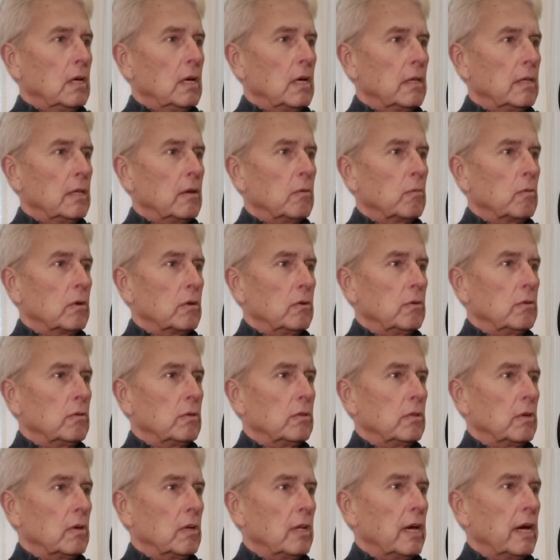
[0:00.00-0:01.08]
and they were doing
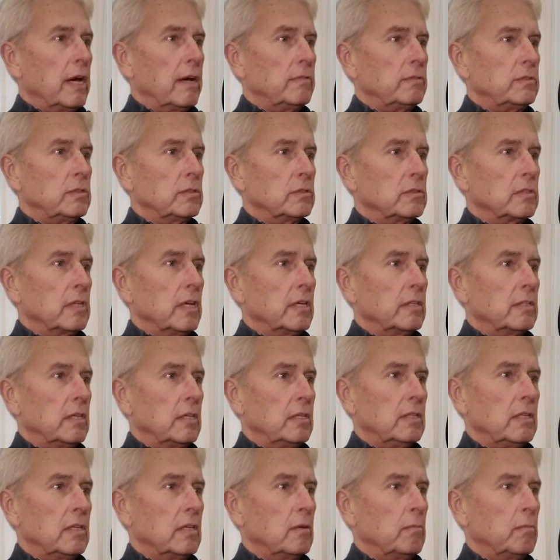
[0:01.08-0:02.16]
their lives just like they
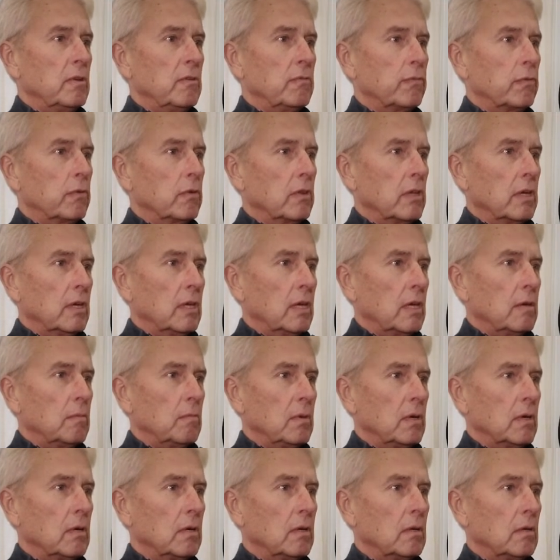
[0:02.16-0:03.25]
did it before they came
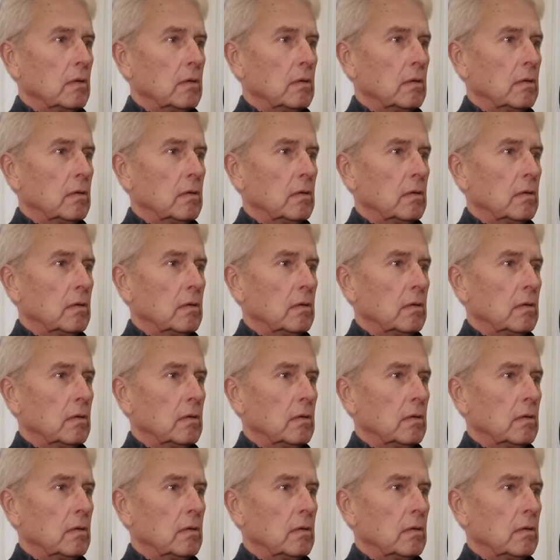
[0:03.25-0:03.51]
in.